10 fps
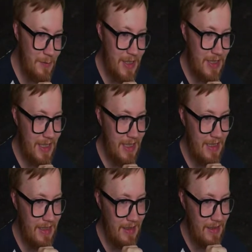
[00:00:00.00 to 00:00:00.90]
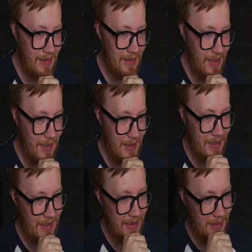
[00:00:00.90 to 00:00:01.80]
wish I
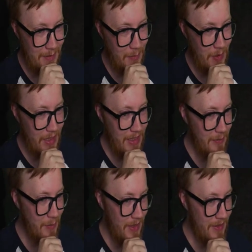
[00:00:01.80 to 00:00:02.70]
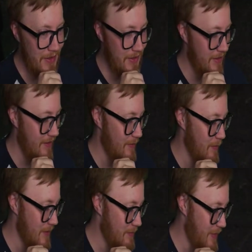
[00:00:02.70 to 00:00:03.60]
buy a better
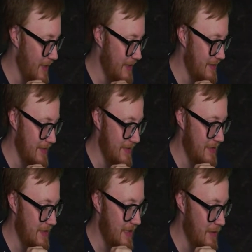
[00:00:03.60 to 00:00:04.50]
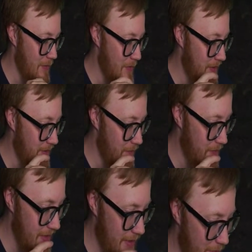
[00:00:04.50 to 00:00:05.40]
wet palette than this ghetto
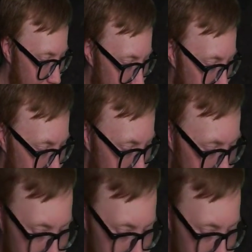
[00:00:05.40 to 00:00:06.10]
setup here, but